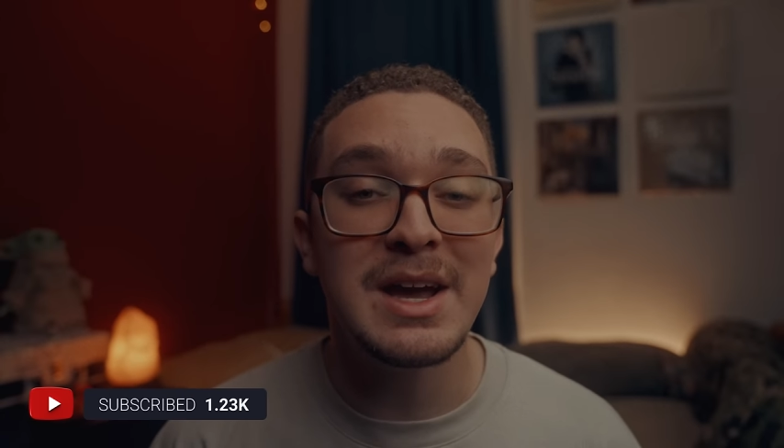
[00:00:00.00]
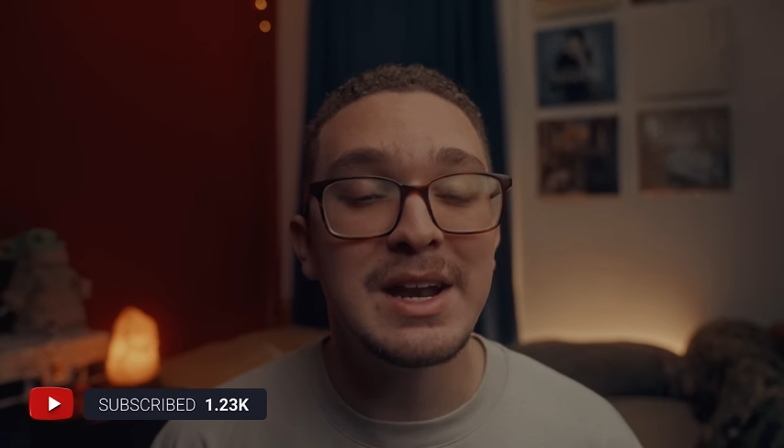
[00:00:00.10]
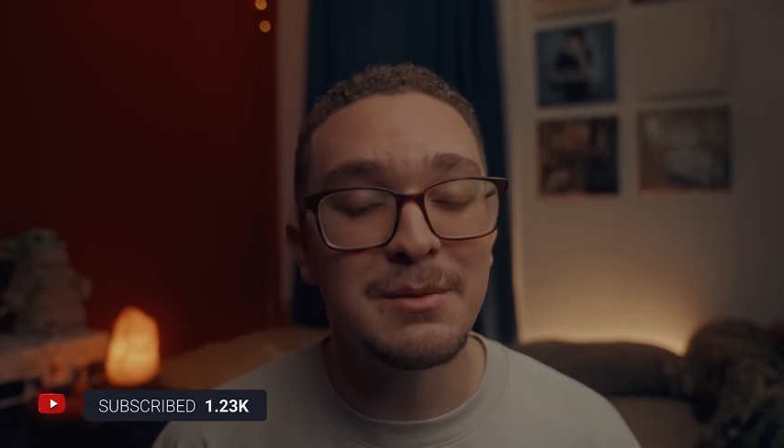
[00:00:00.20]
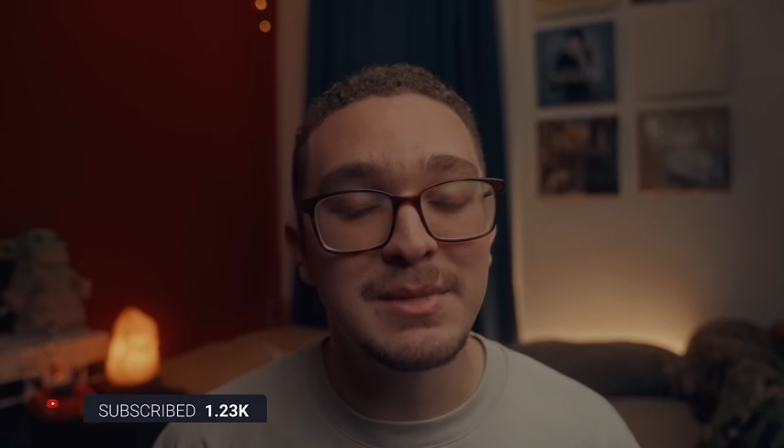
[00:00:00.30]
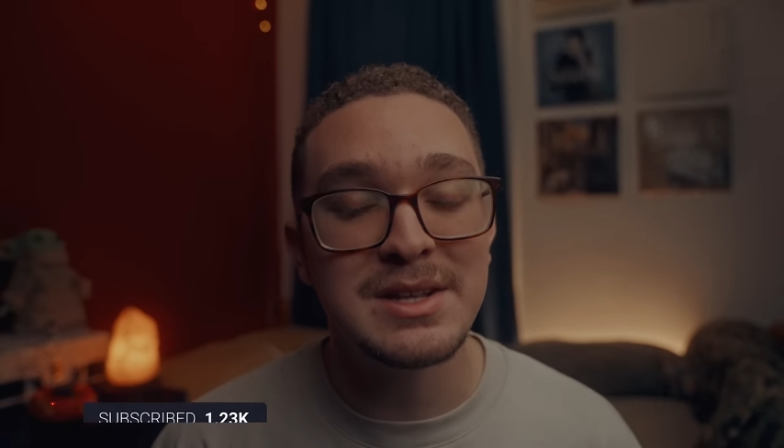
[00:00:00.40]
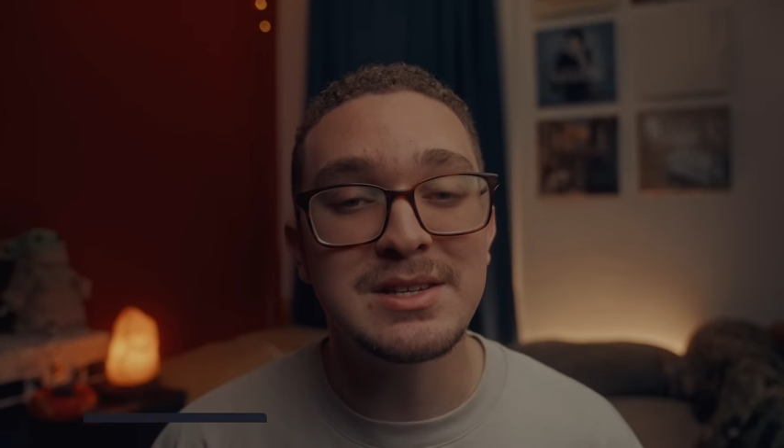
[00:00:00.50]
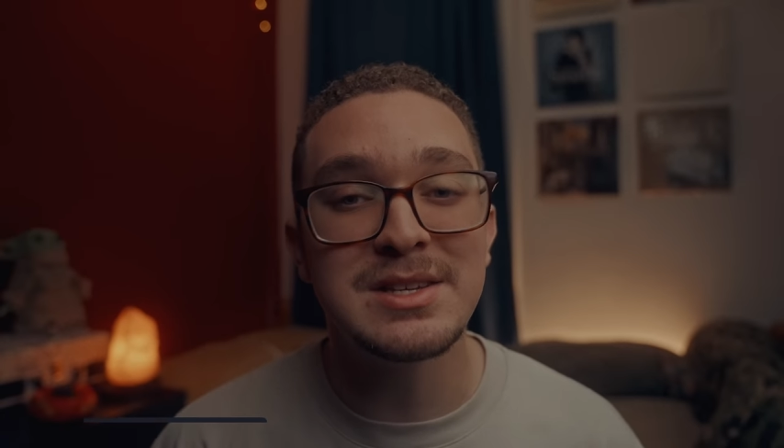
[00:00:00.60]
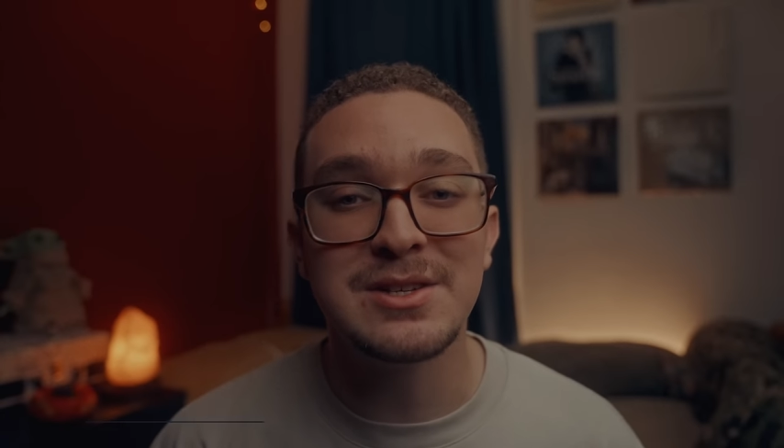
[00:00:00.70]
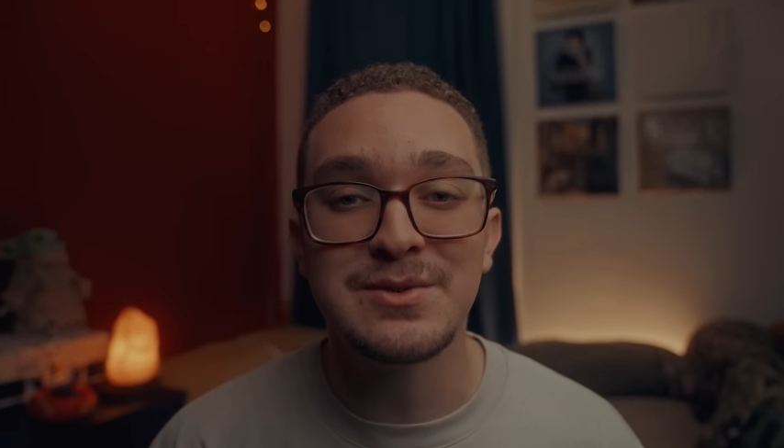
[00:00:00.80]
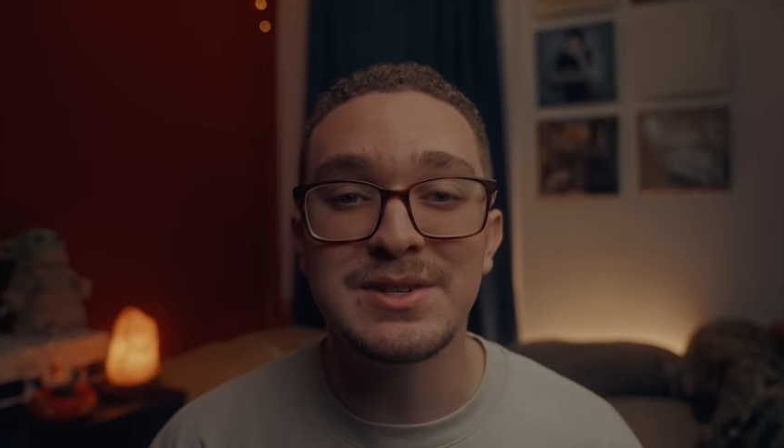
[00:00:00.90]
and I'll make this
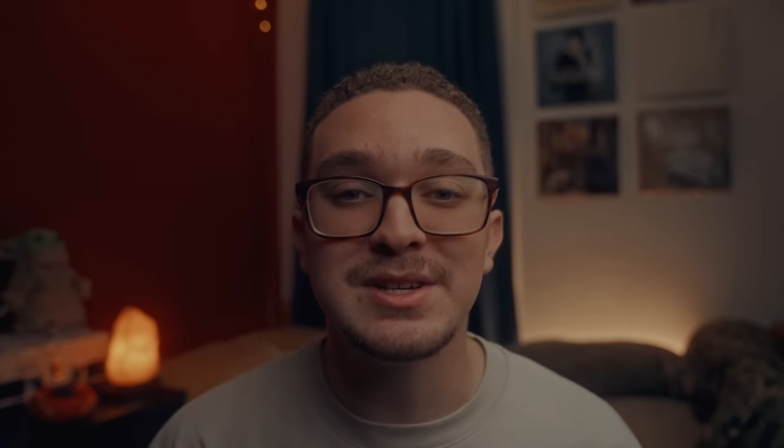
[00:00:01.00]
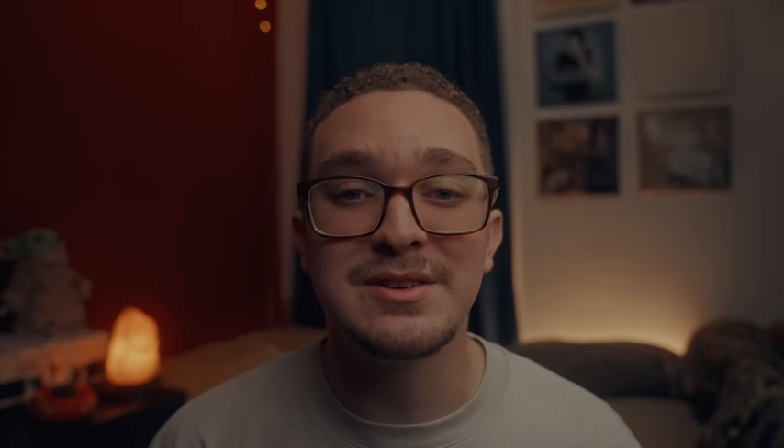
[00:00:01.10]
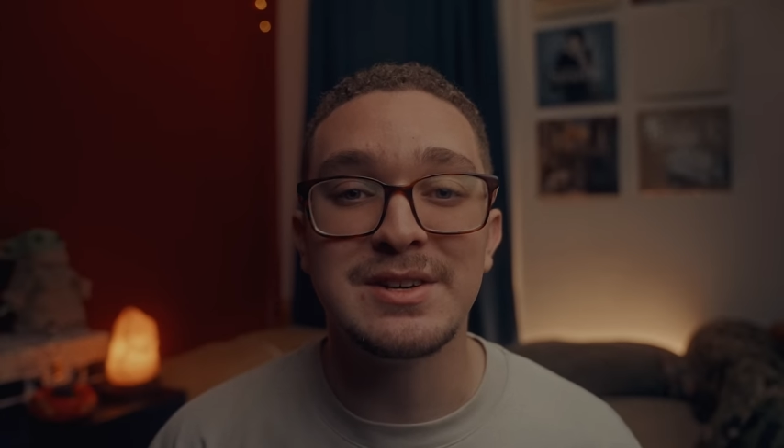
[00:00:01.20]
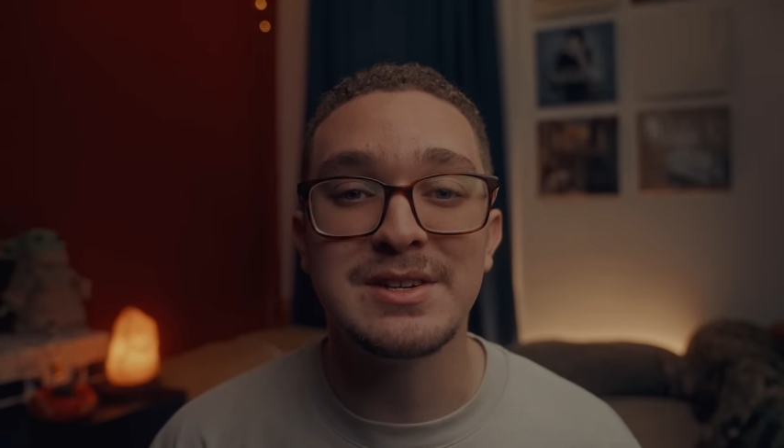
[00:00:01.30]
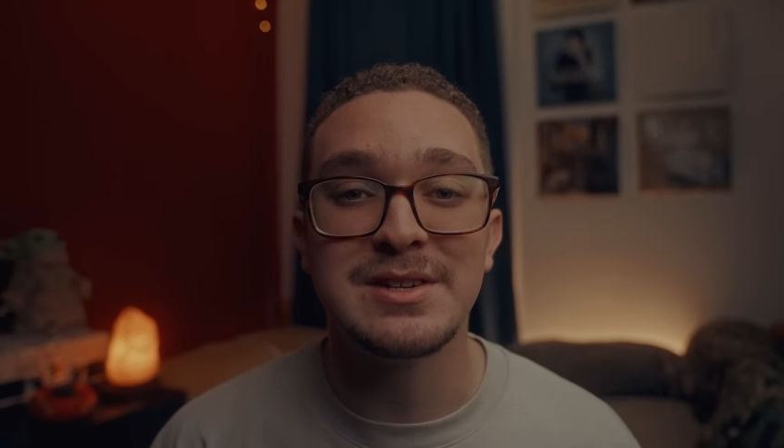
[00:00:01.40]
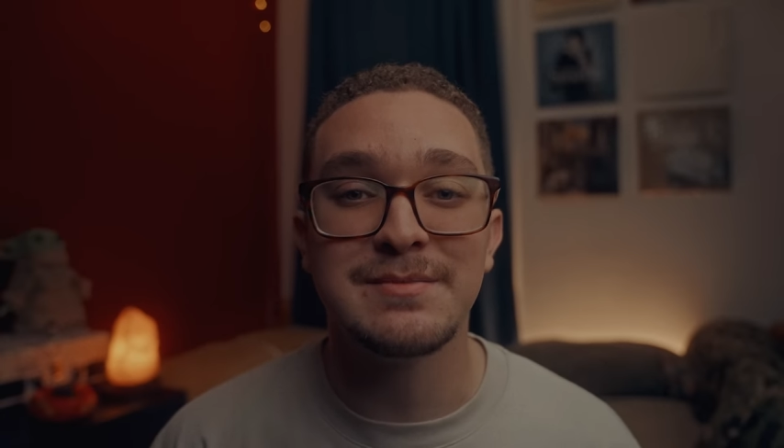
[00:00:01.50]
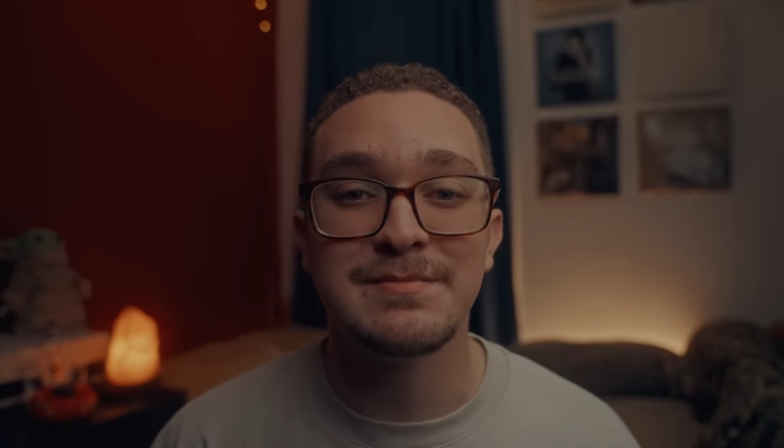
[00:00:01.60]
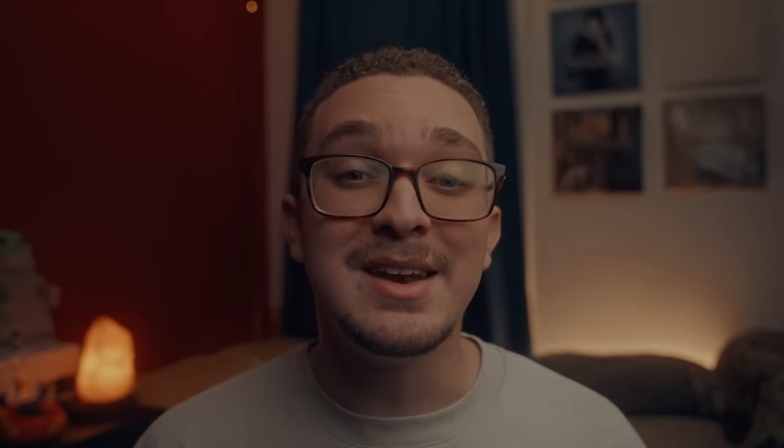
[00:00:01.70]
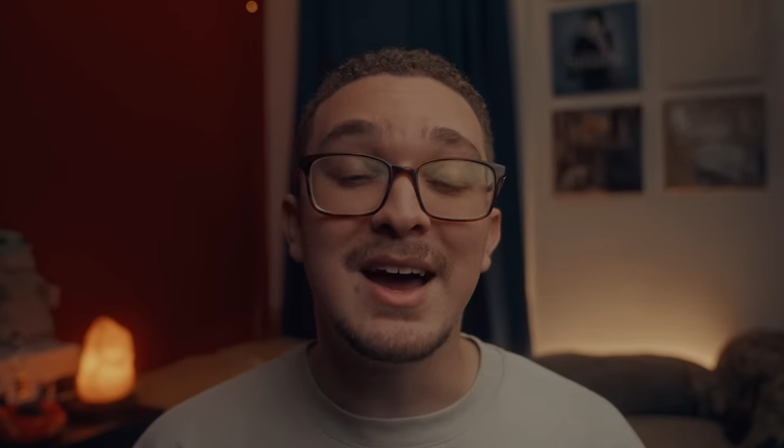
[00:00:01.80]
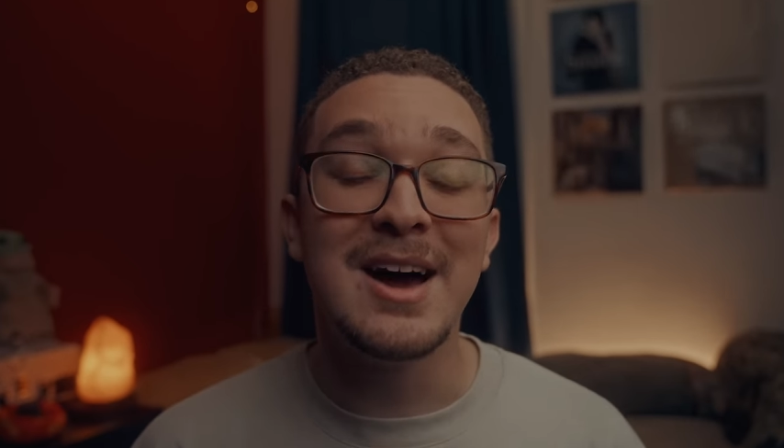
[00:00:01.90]
into a series.
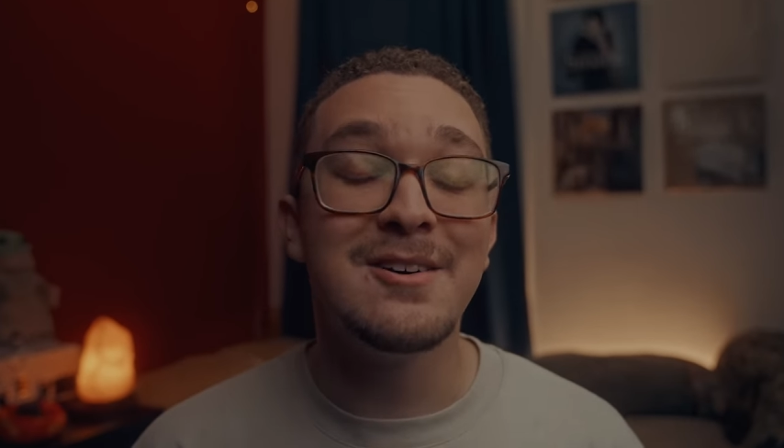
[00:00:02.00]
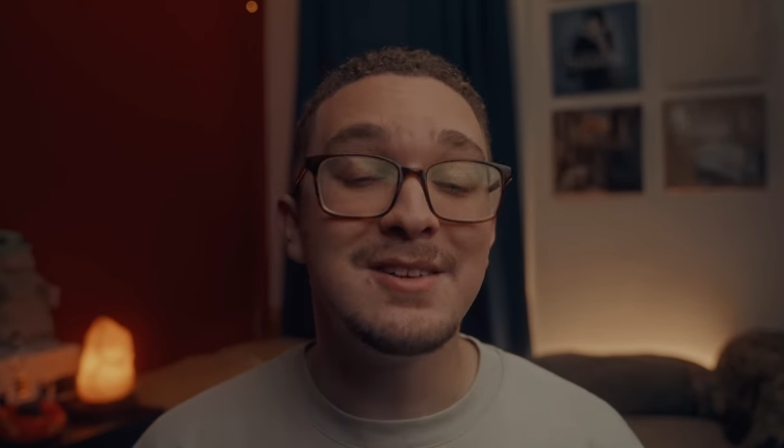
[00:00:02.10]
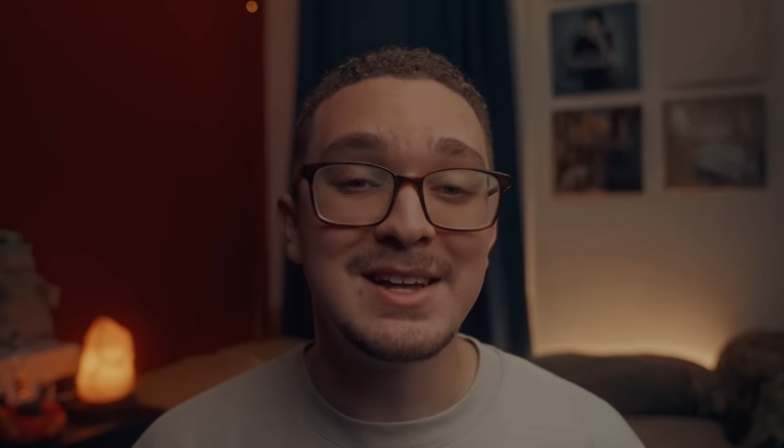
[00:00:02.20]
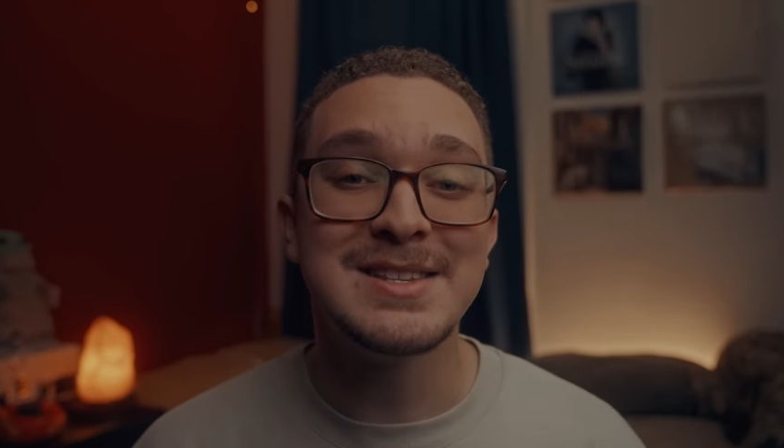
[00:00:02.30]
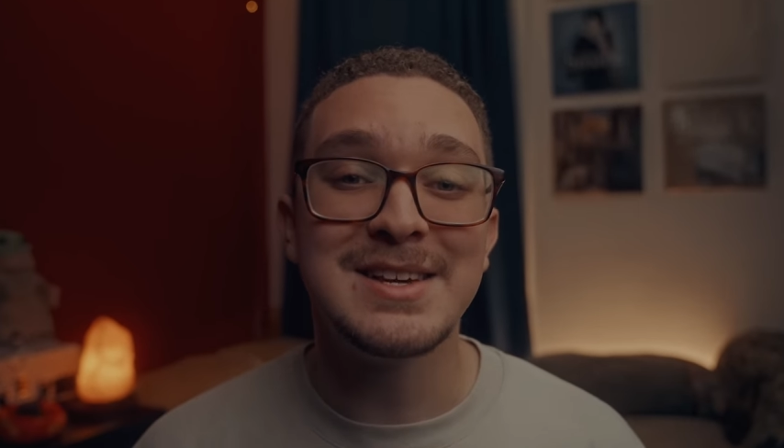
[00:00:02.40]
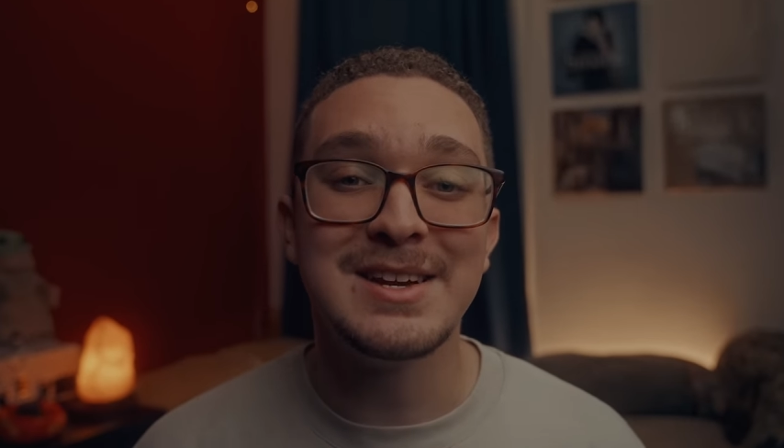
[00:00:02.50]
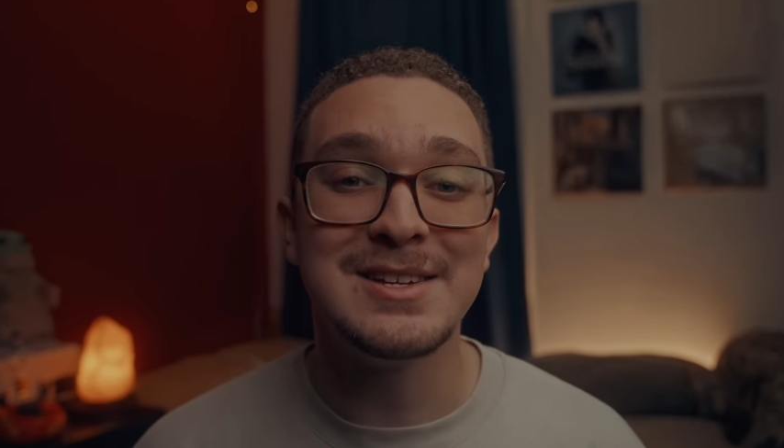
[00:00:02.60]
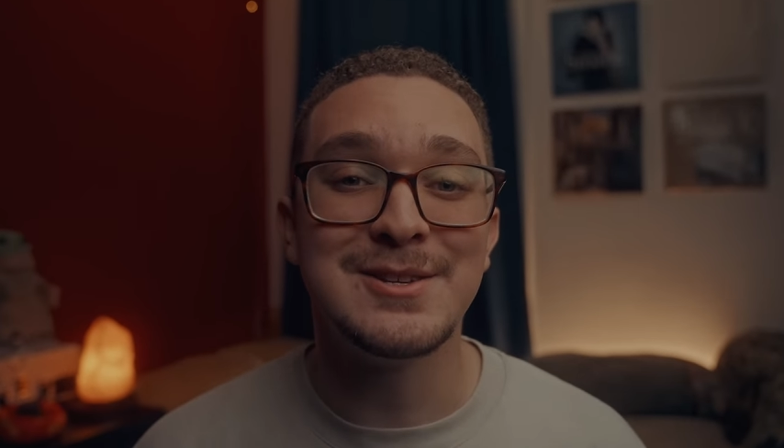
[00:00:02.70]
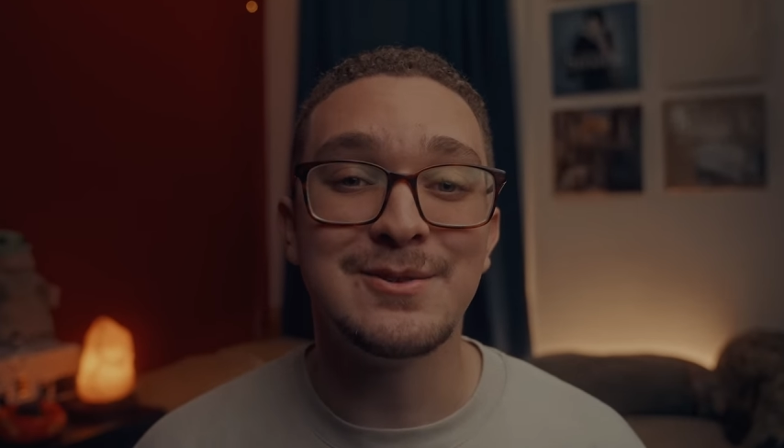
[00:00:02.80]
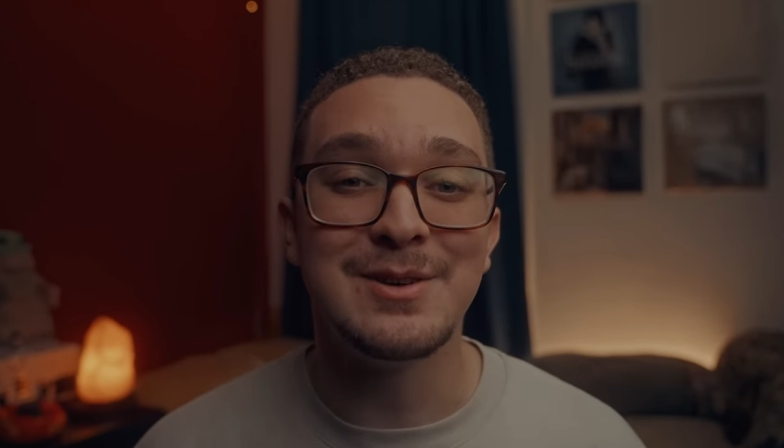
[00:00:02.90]
Now, let's get into